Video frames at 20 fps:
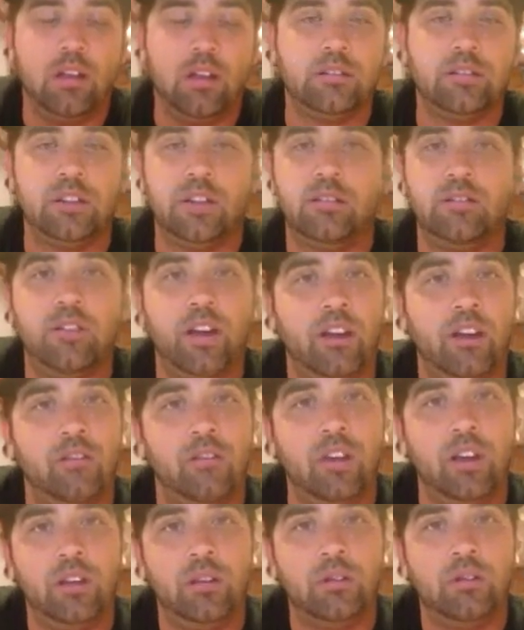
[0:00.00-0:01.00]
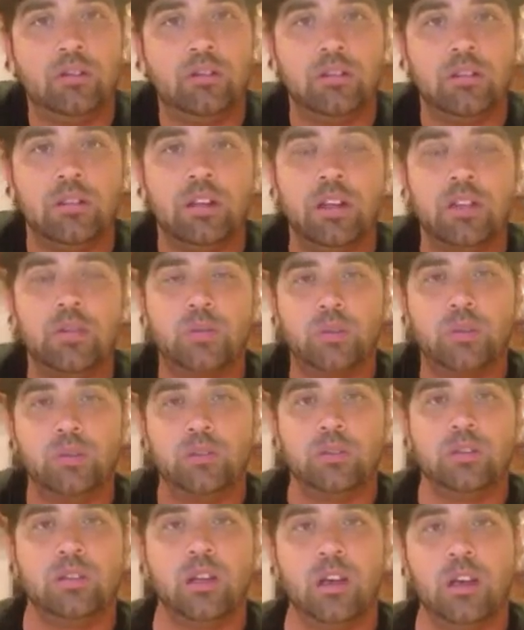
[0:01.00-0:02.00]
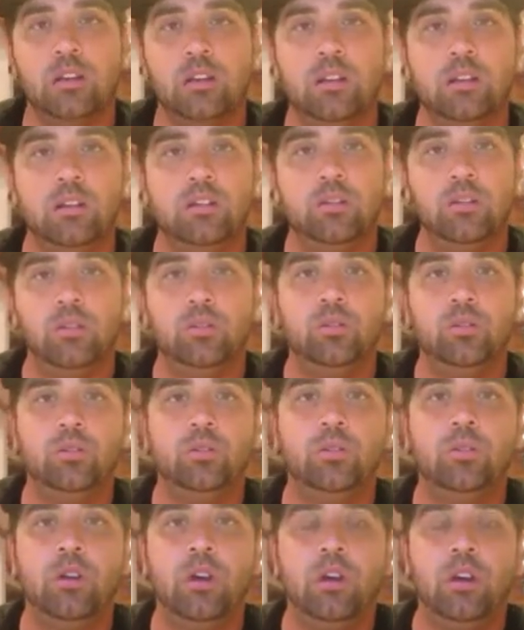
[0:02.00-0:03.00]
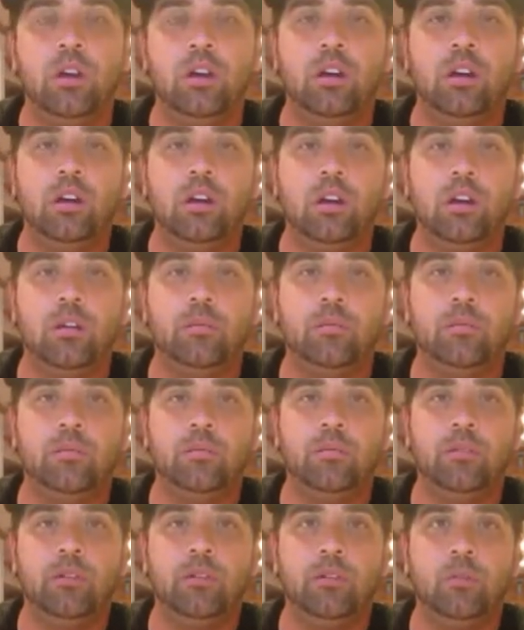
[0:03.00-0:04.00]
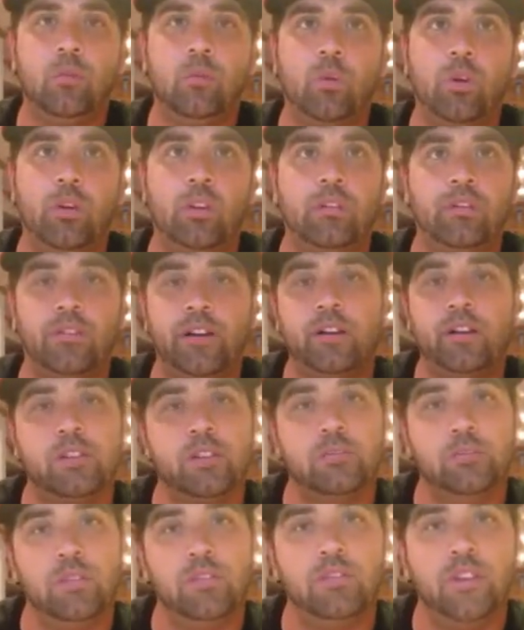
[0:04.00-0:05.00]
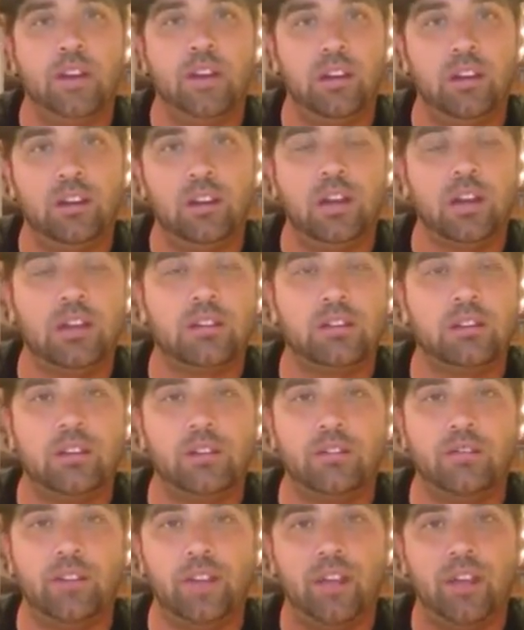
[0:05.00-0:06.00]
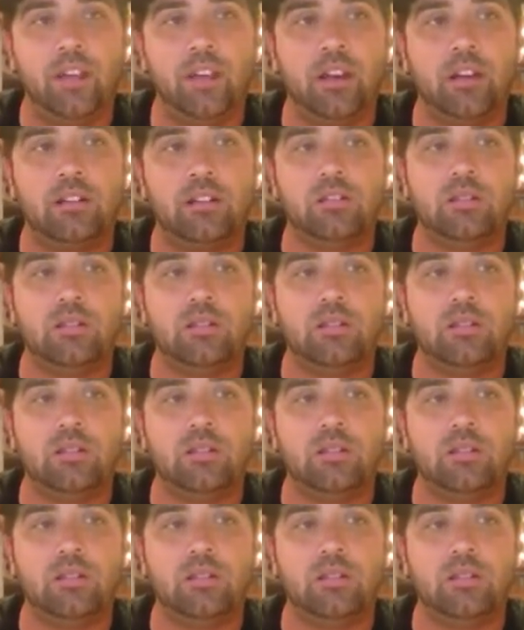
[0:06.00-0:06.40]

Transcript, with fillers: Send it via venues. That's where you send to um, where the fighter's going to be fighting next on a fight card.